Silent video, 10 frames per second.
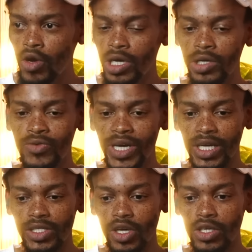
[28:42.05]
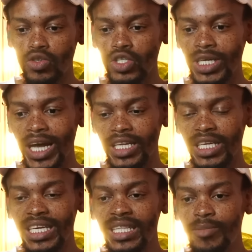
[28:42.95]
career started to shine
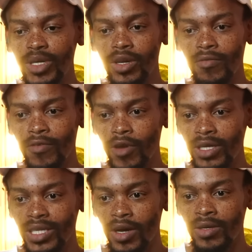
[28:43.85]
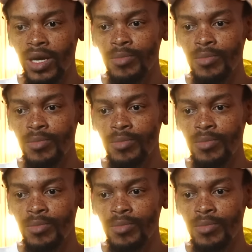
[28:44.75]
in the middle of lockdown